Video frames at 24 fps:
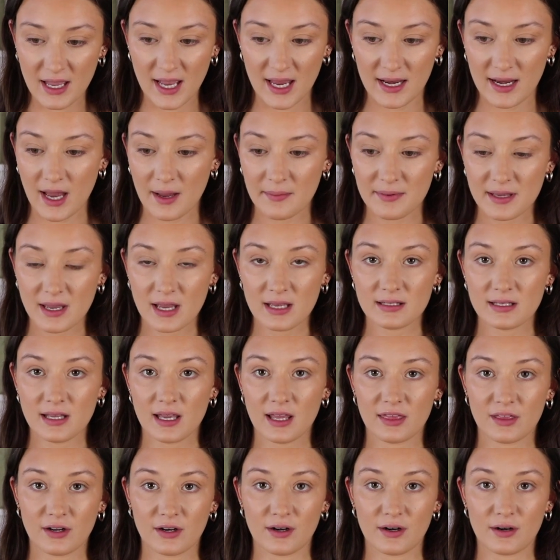And not because
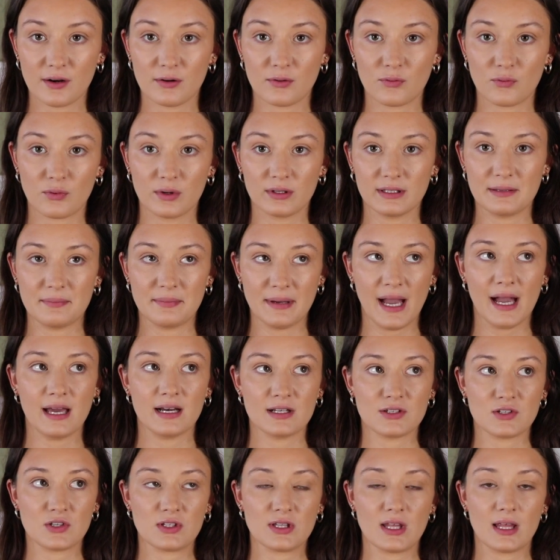like they're really bad,
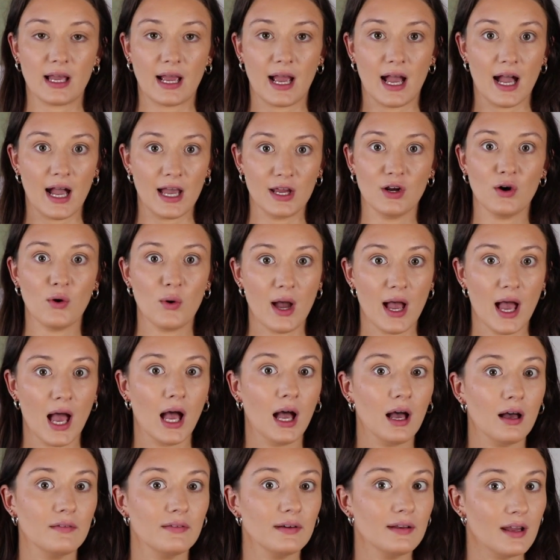it's just like I don't
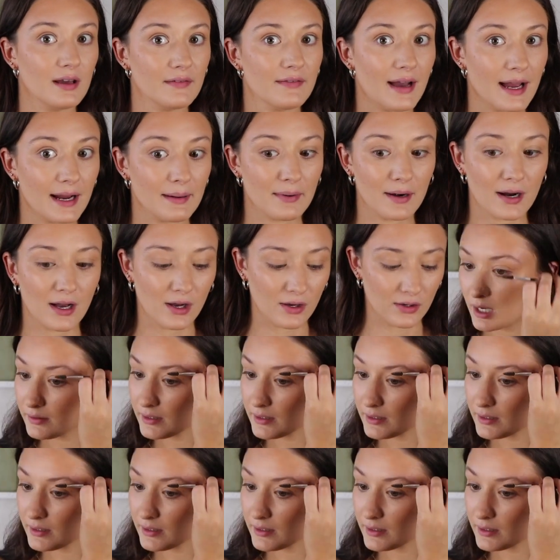have enough eyebrows.